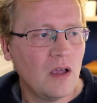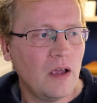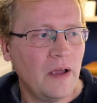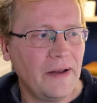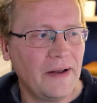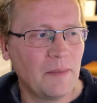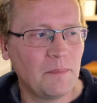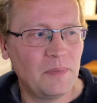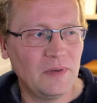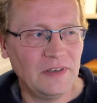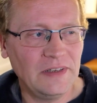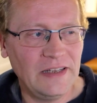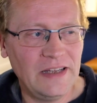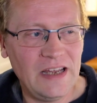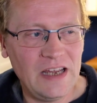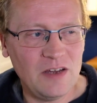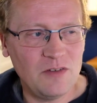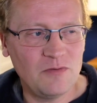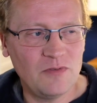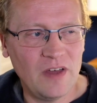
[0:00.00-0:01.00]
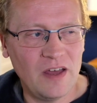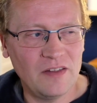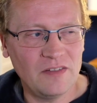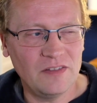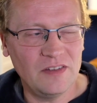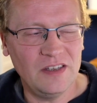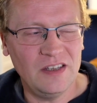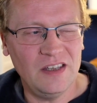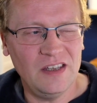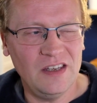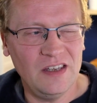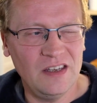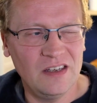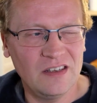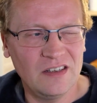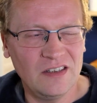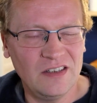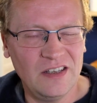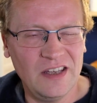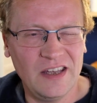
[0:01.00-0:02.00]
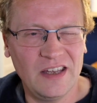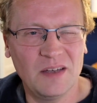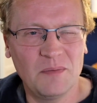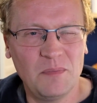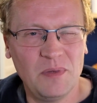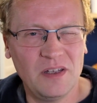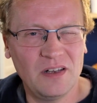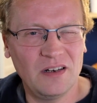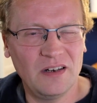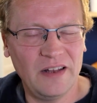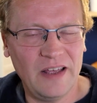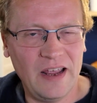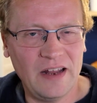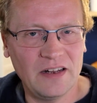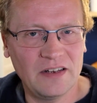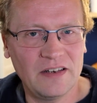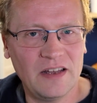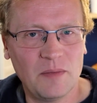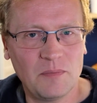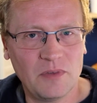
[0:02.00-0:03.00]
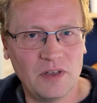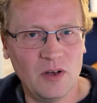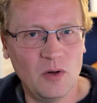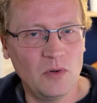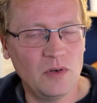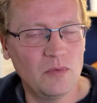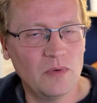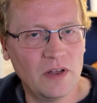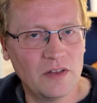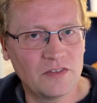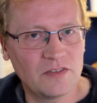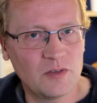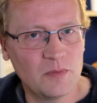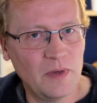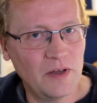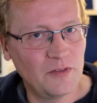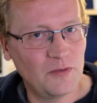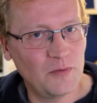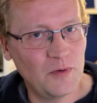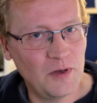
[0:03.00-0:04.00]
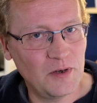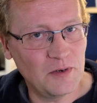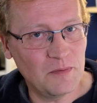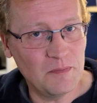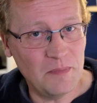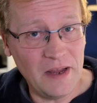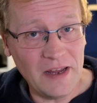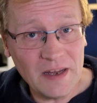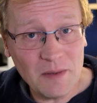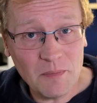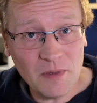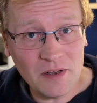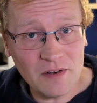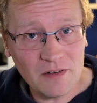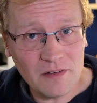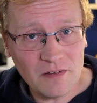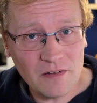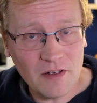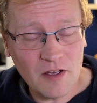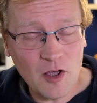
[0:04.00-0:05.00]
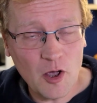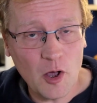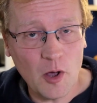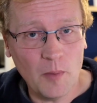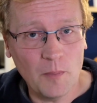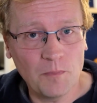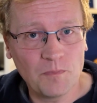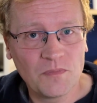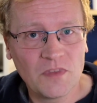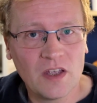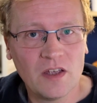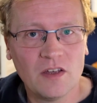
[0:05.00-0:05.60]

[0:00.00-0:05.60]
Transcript: and I believe that the gigabit LAN adapter only runs to about 300 megabit.